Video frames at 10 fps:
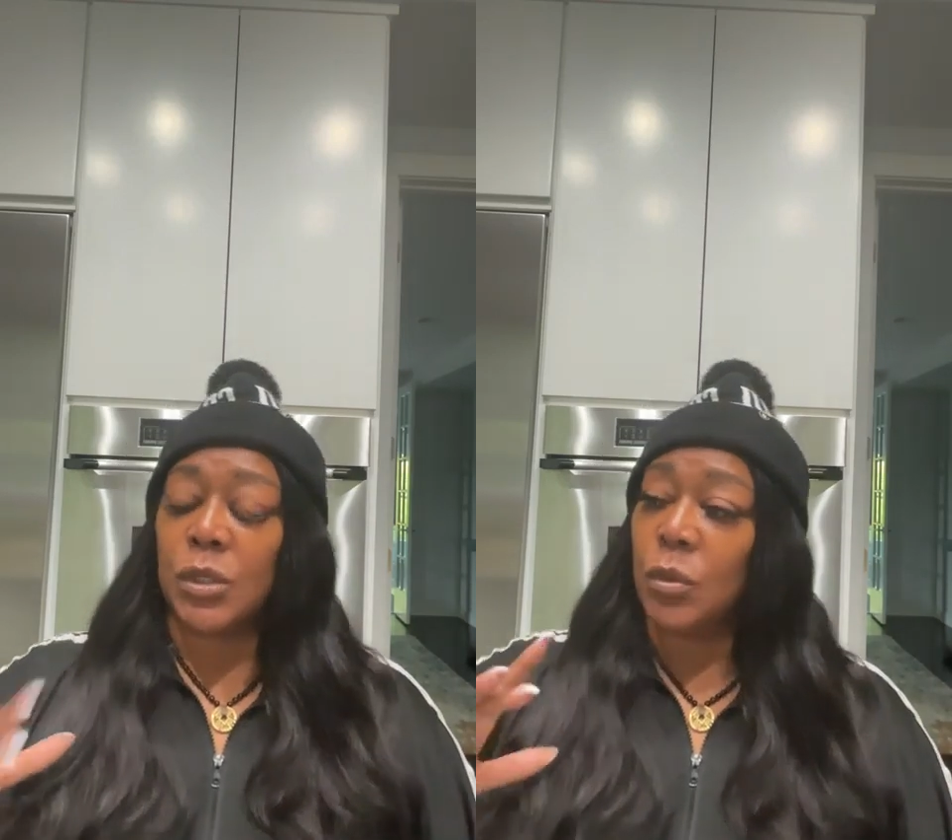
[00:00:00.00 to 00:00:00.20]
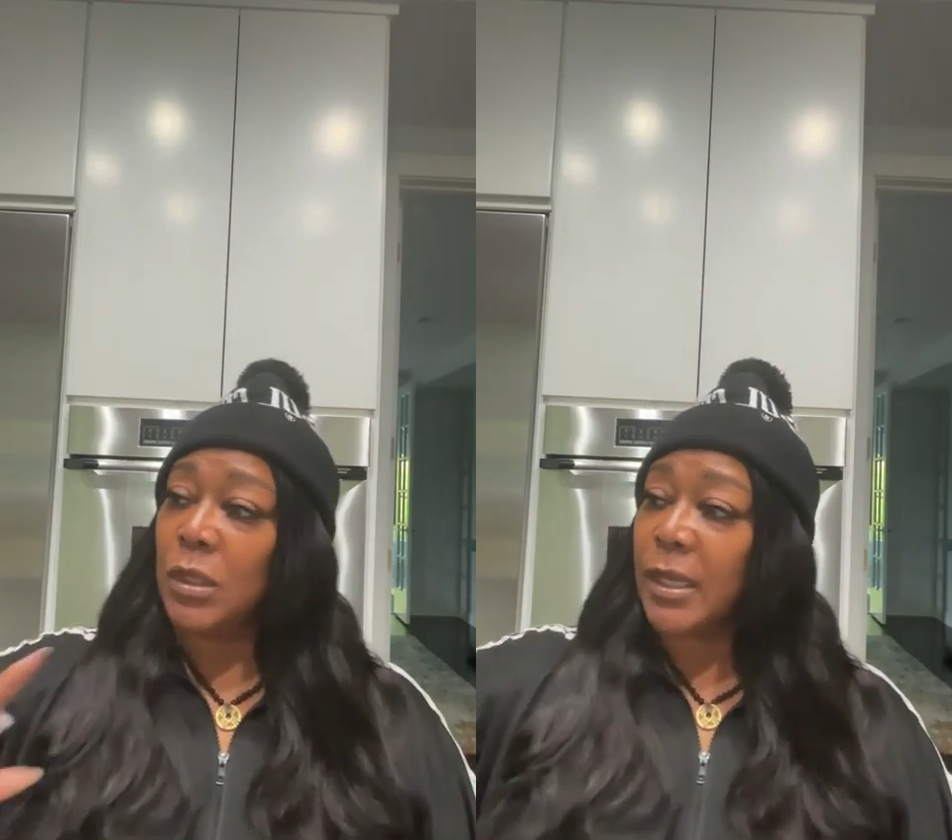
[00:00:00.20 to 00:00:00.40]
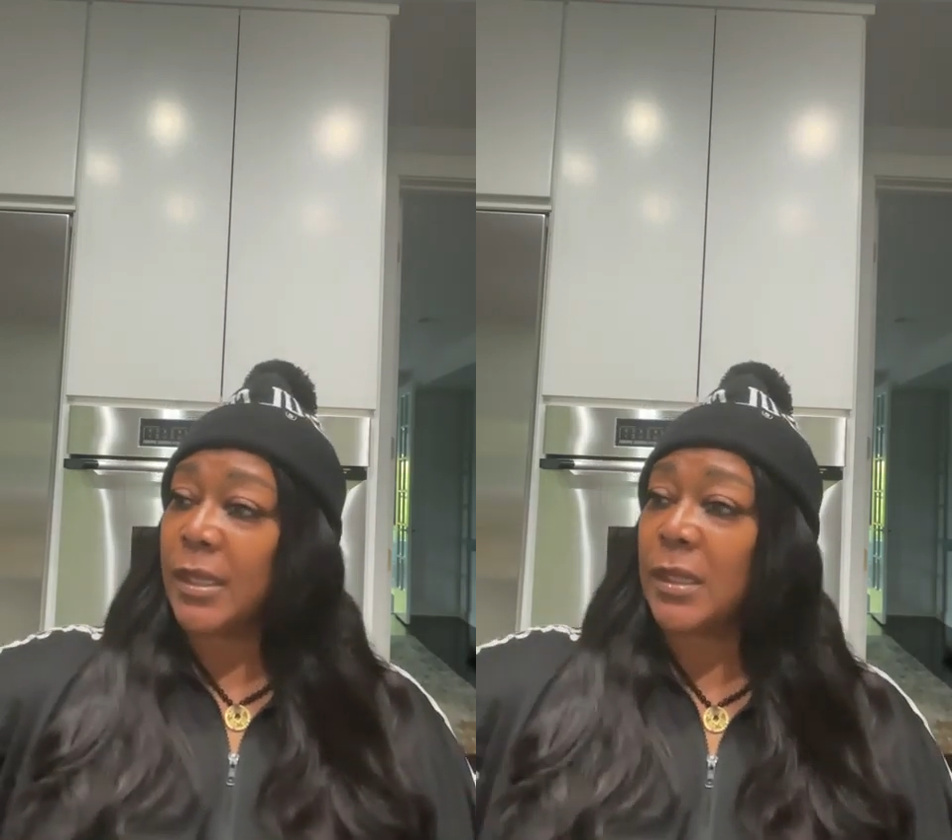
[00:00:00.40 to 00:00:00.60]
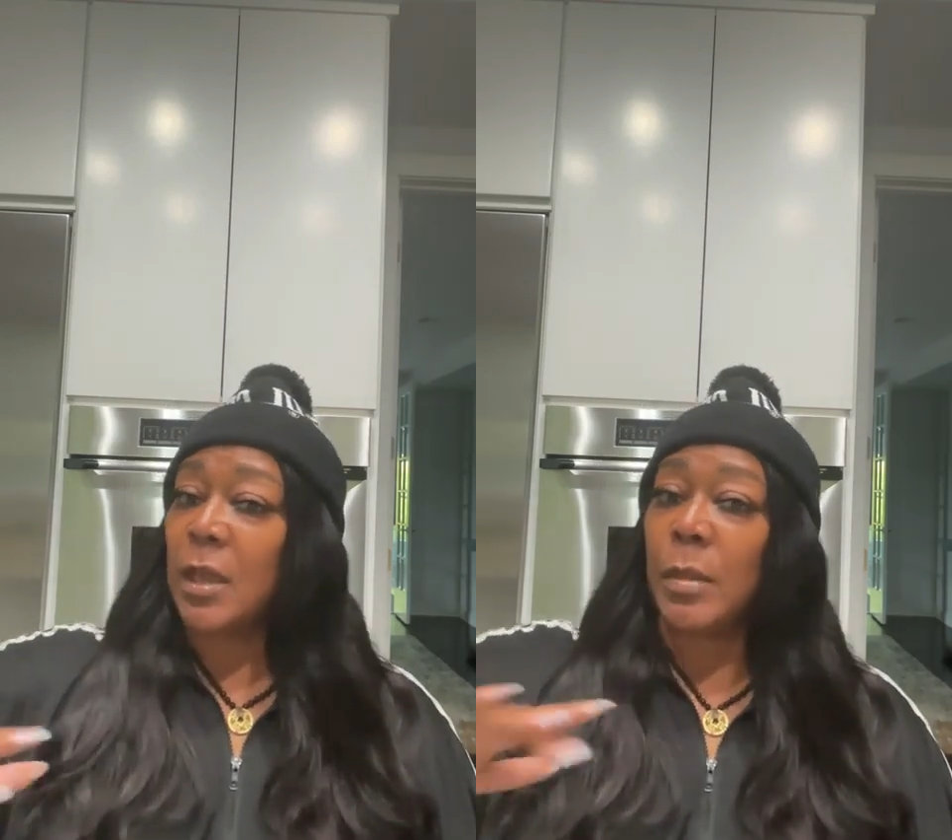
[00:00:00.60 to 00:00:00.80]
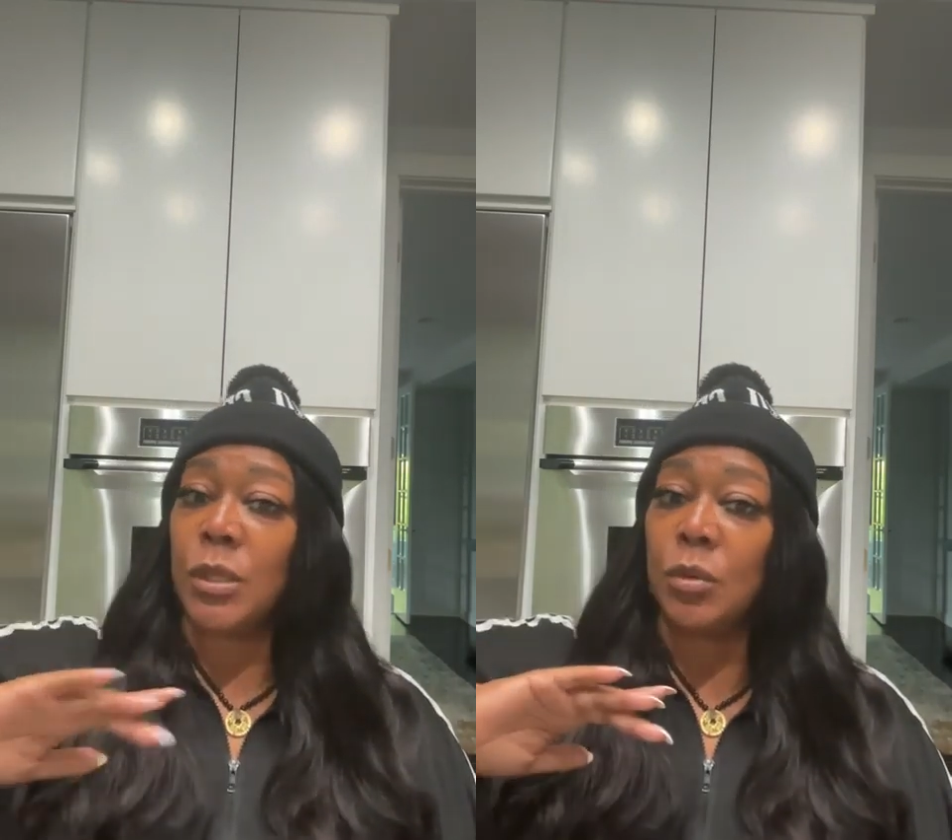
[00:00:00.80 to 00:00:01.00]
you look at
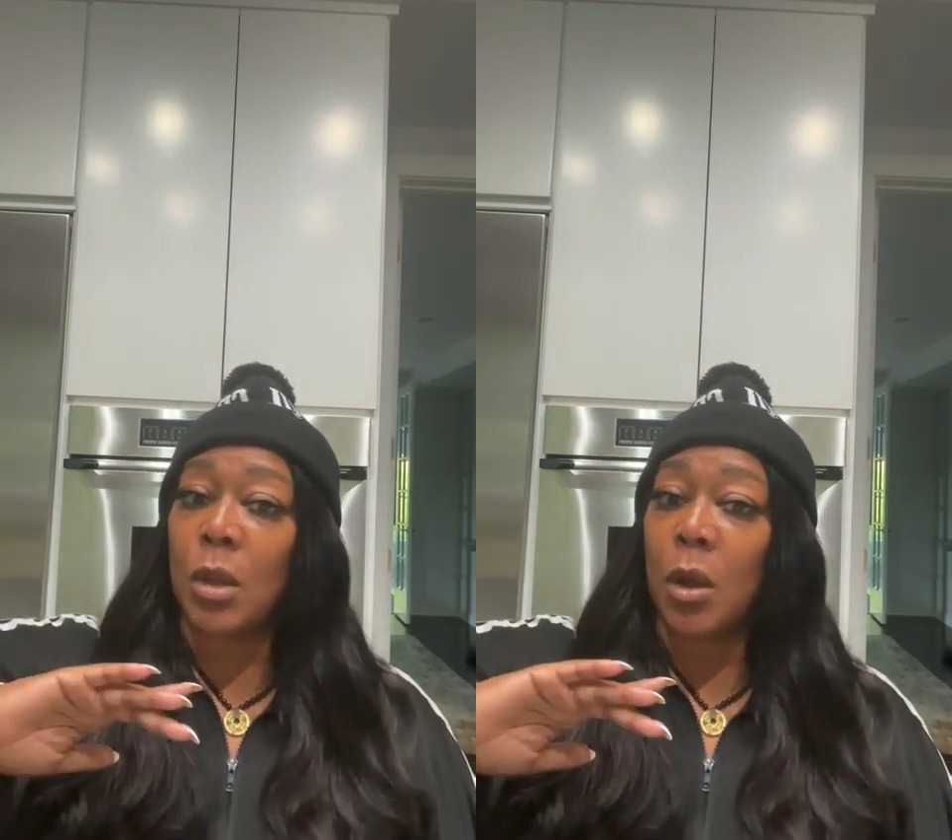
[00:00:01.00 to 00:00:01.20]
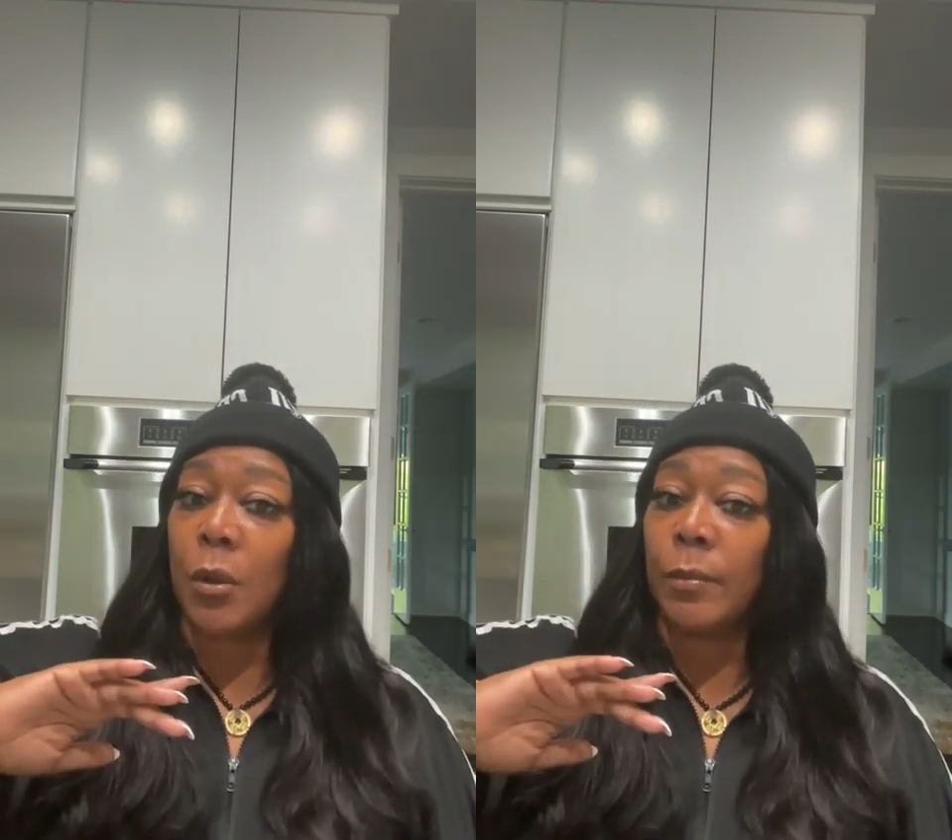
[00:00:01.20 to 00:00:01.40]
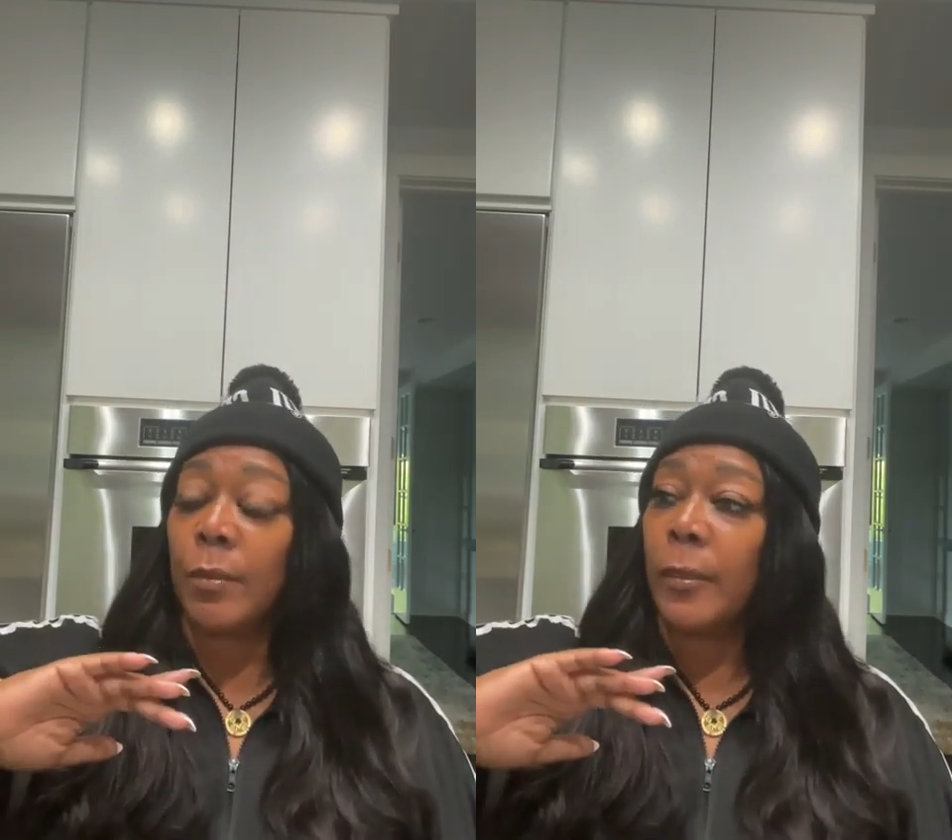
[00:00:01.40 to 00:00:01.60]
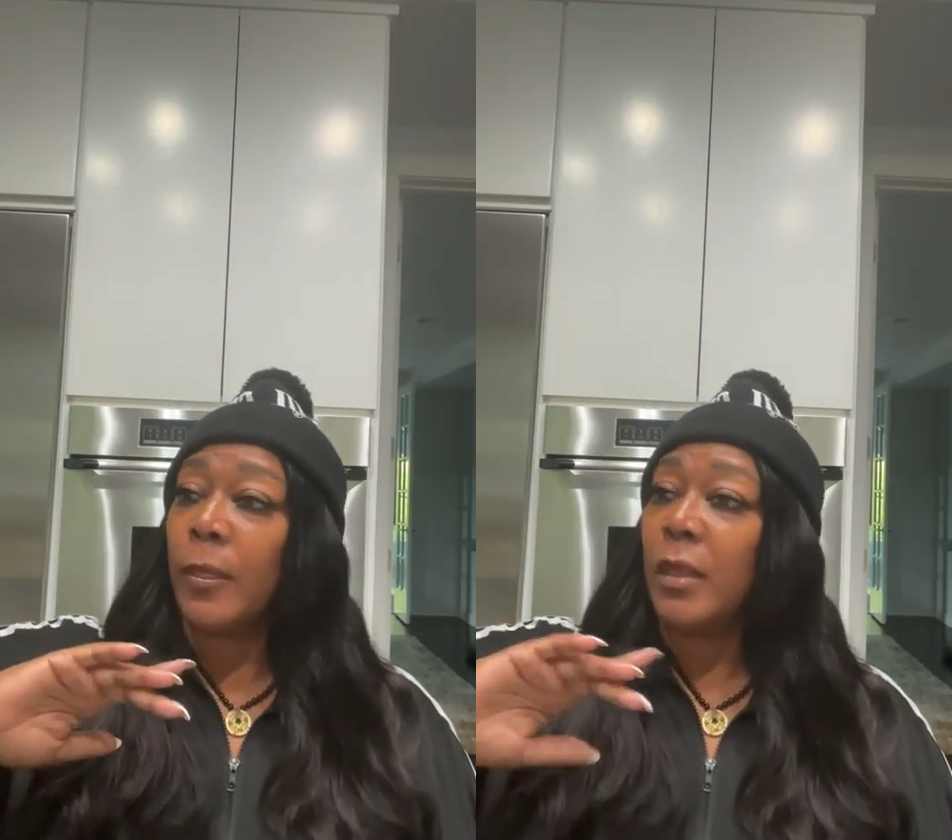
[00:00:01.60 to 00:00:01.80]
them and you go,